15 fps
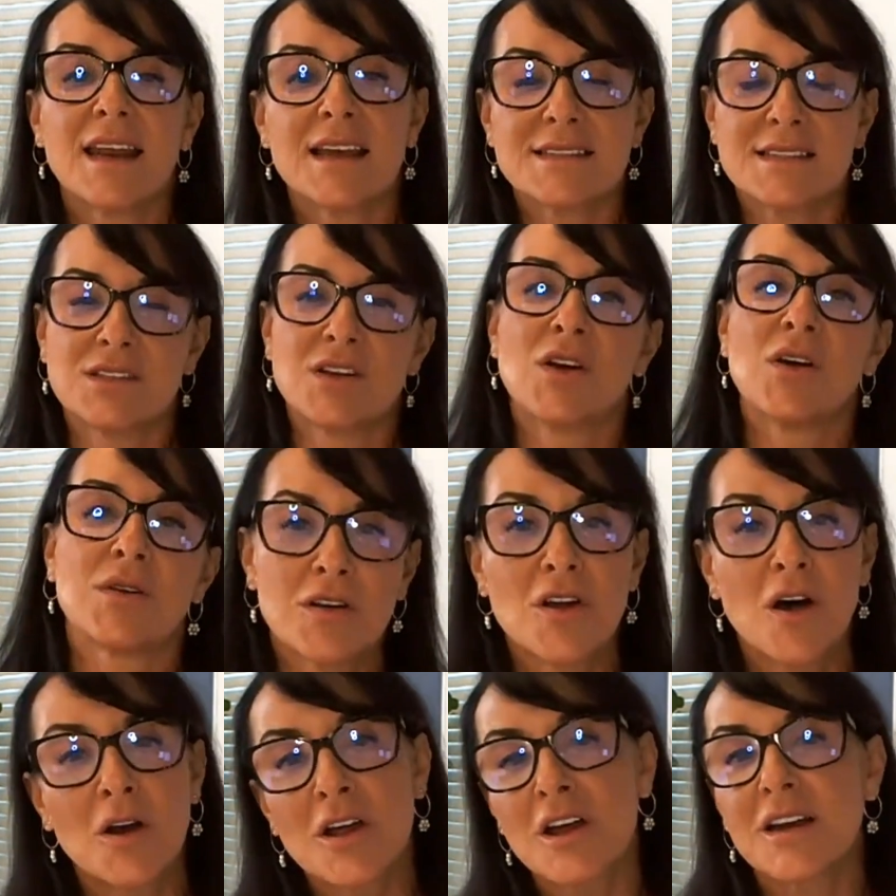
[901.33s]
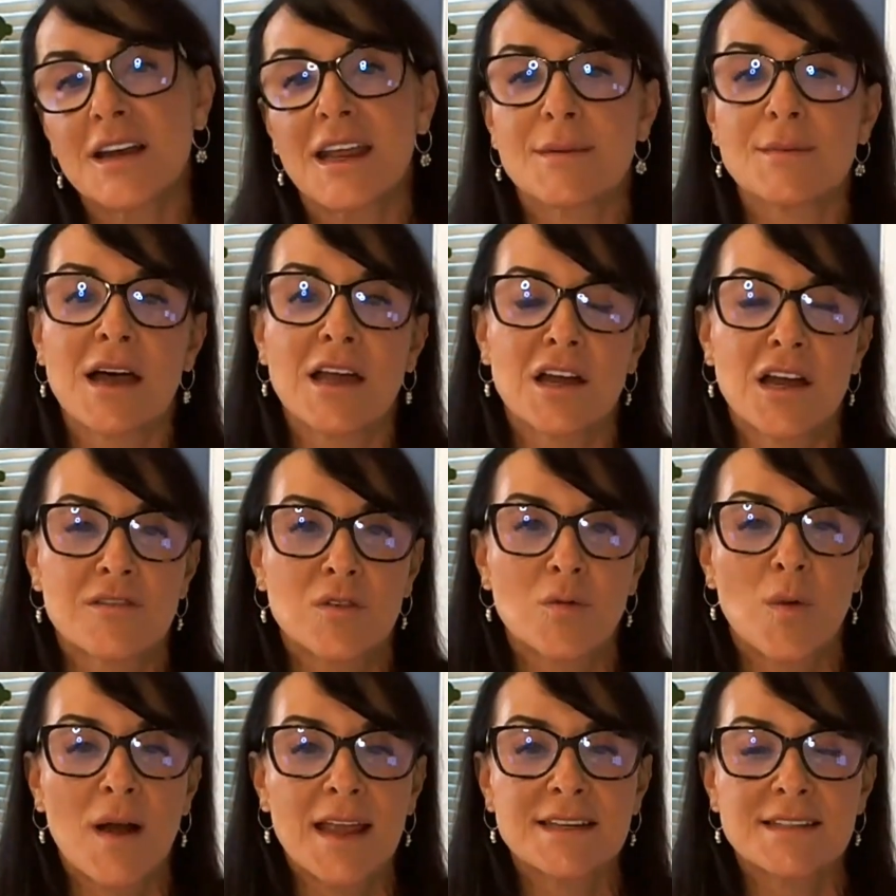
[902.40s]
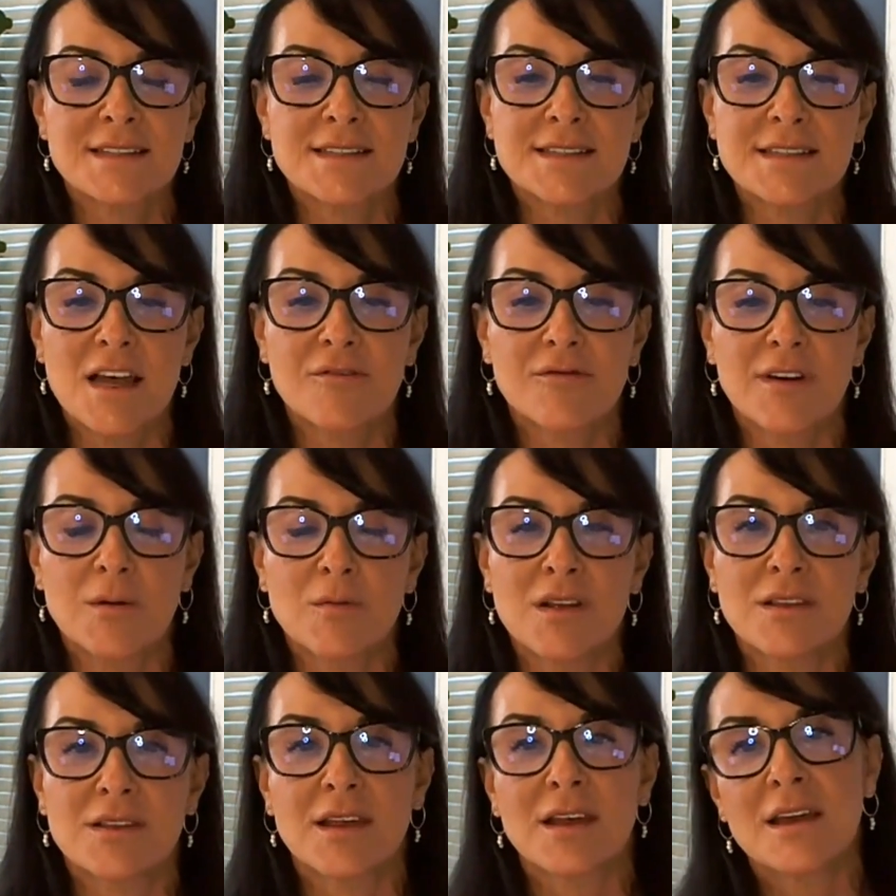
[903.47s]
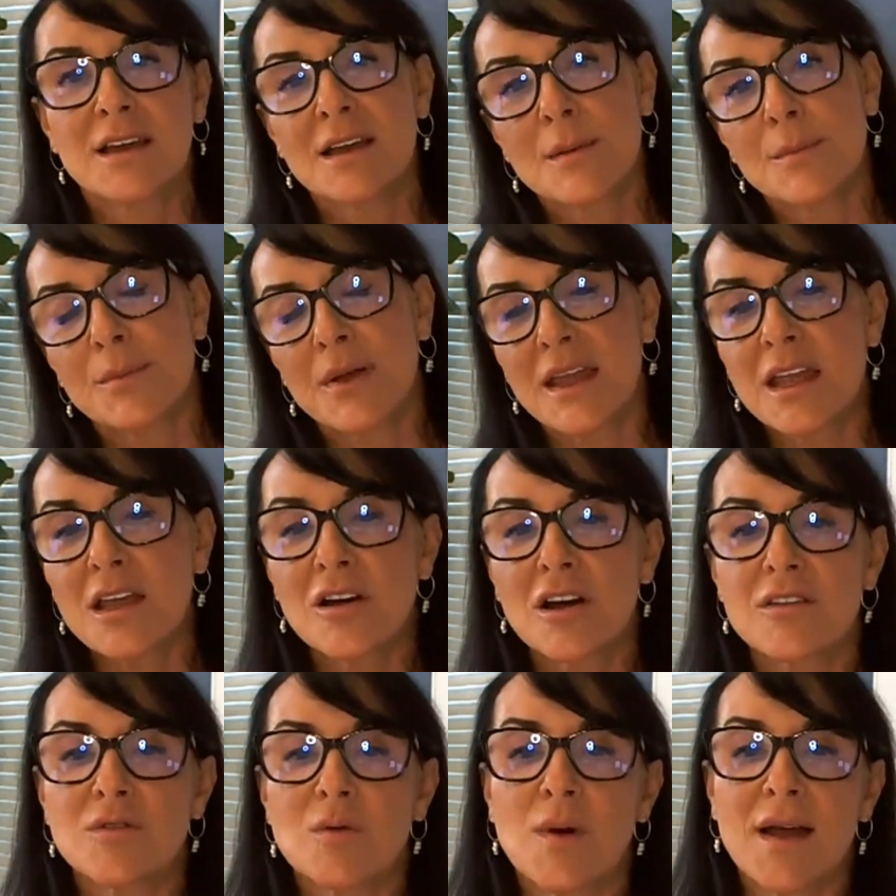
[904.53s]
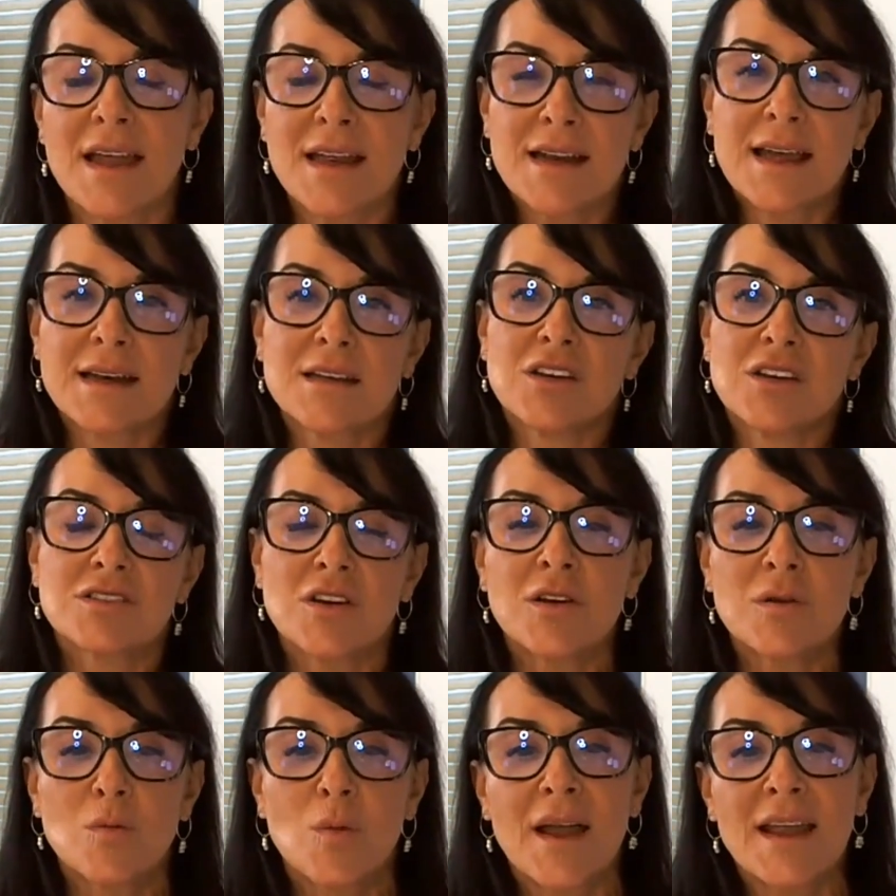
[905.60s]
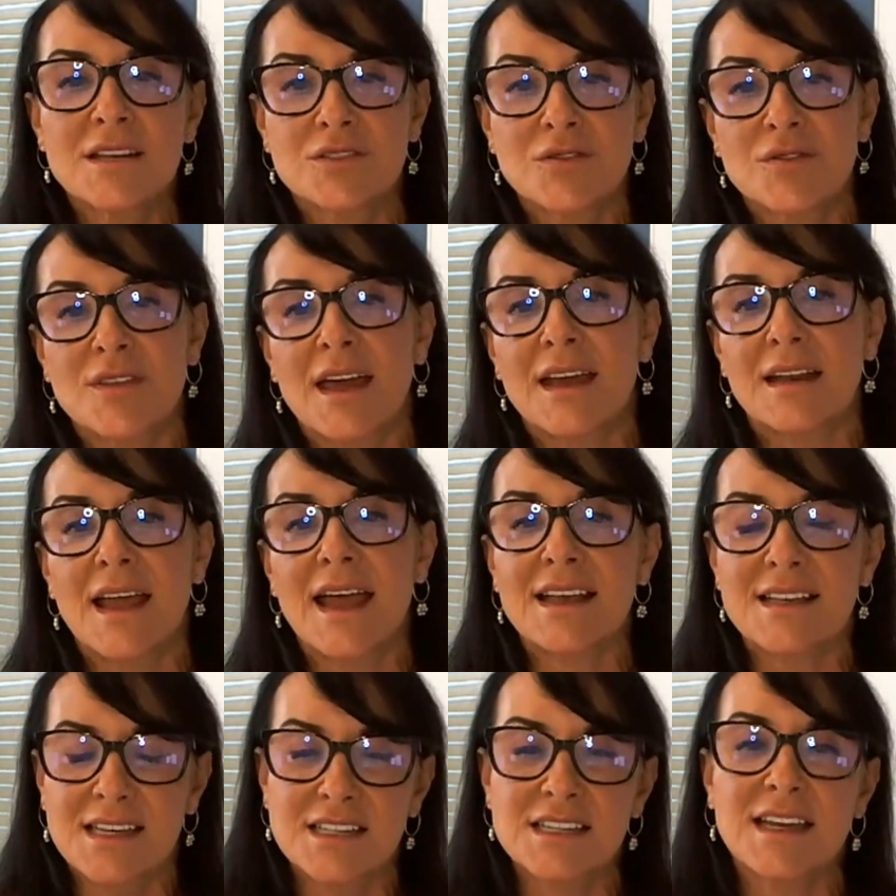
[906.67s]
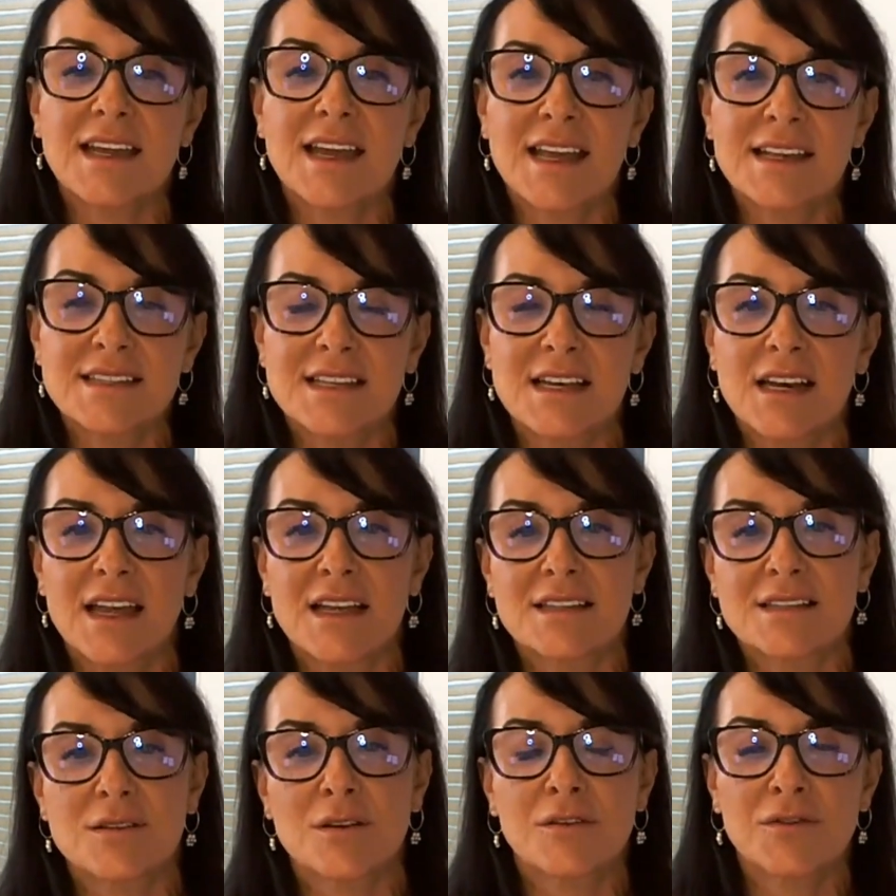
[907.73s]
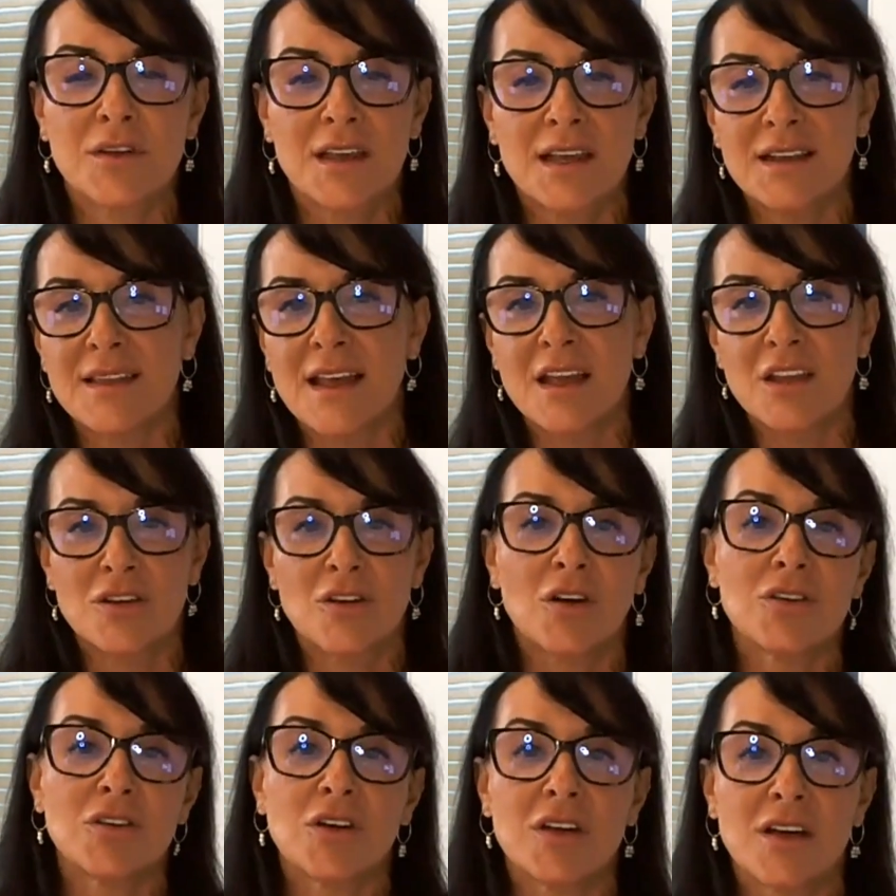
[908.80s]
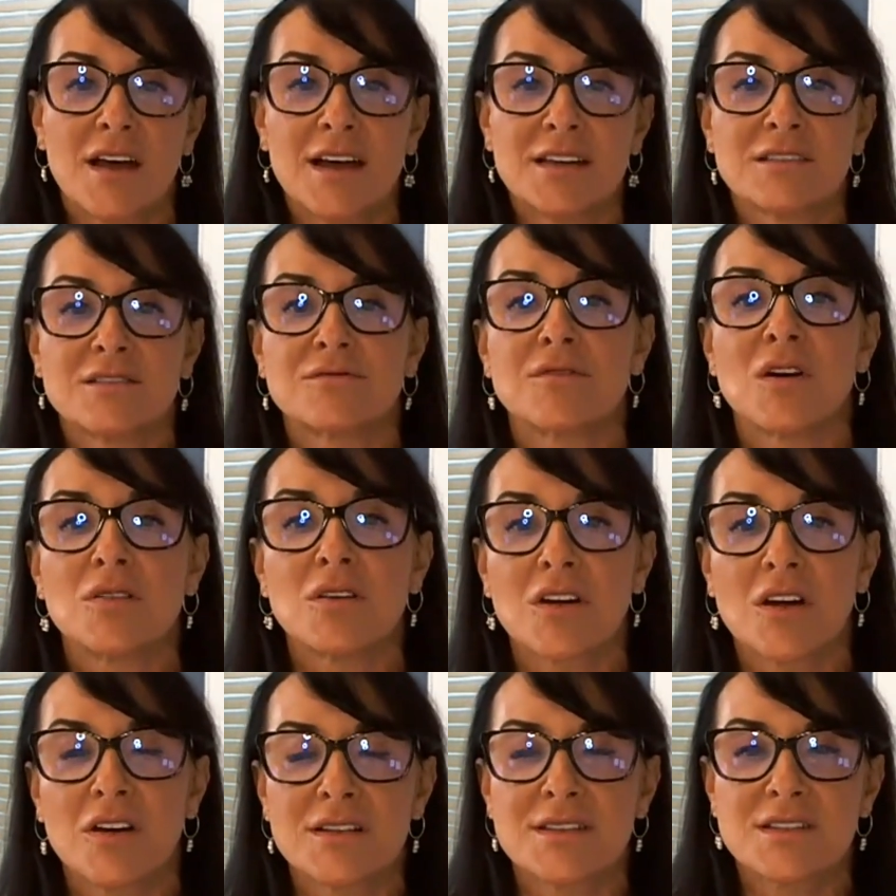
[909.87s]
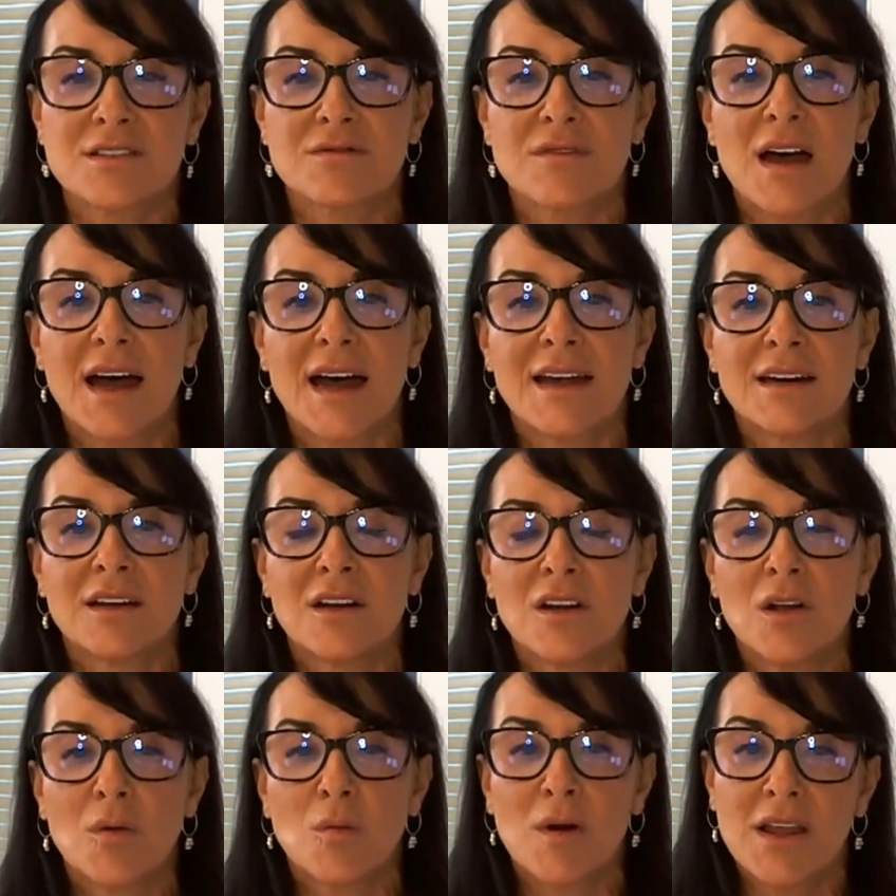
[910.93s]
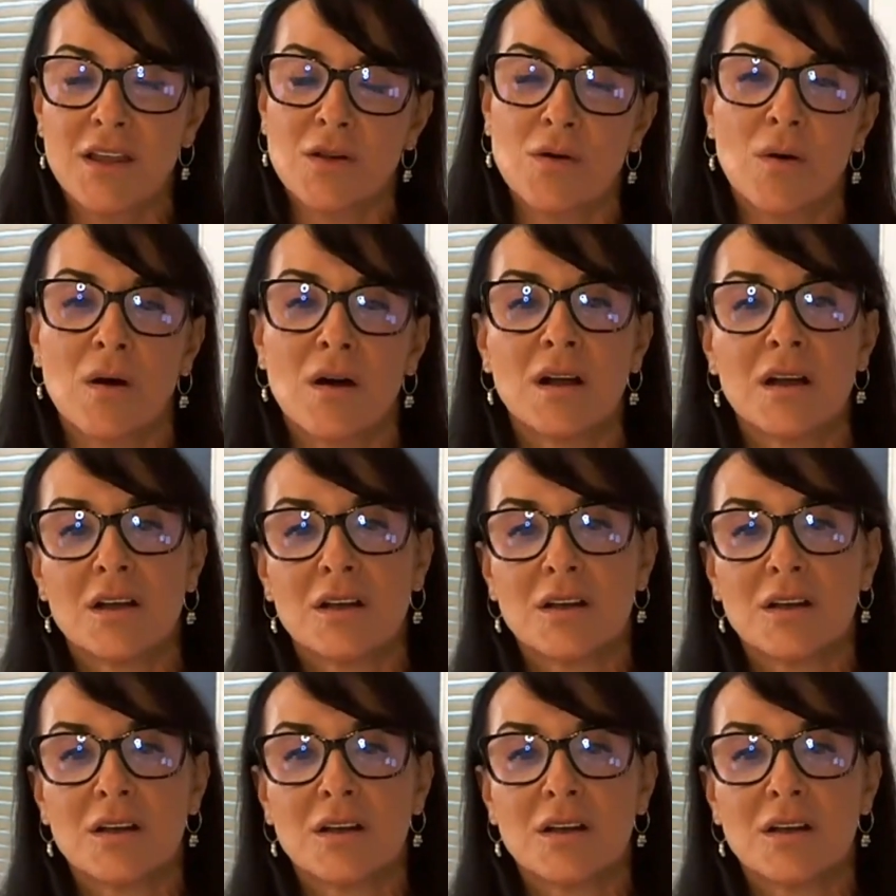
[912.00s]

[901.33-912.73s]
us know, not only am I overweight and suffering with being overweight, and don't wait till that actually escalates. So if you're in that yo-yo kind of roller coaster ride where you're